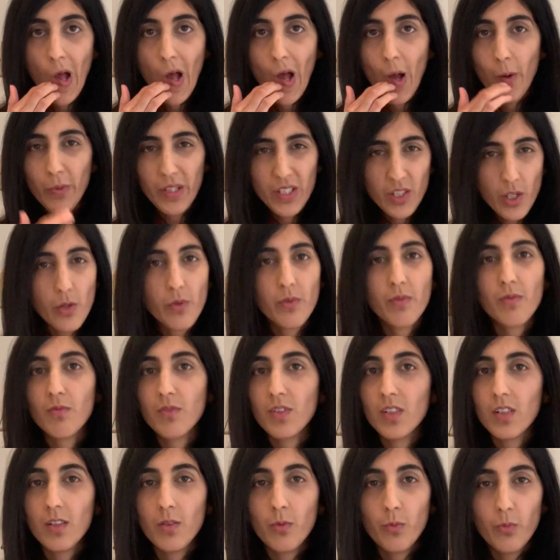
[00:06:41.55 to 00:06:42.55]
and
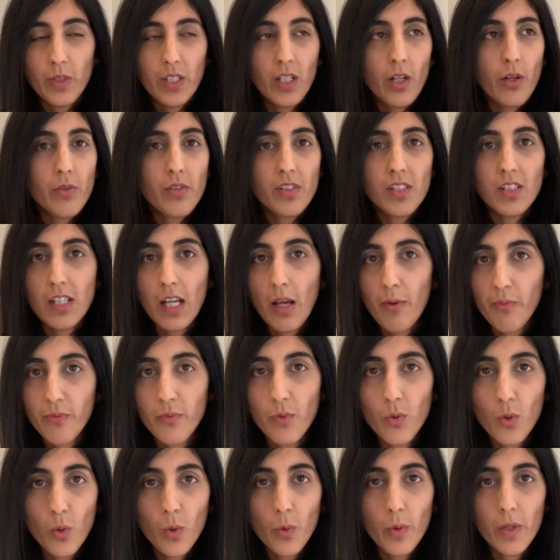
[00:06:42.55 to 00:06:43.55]
we don't step
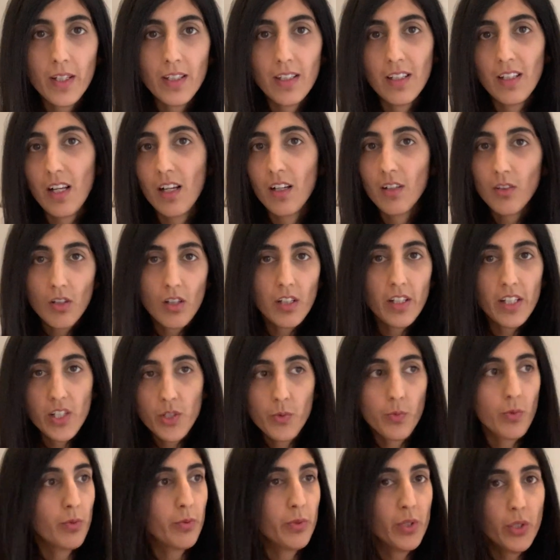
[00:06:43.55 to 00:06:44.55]
forward and acknowledge, well,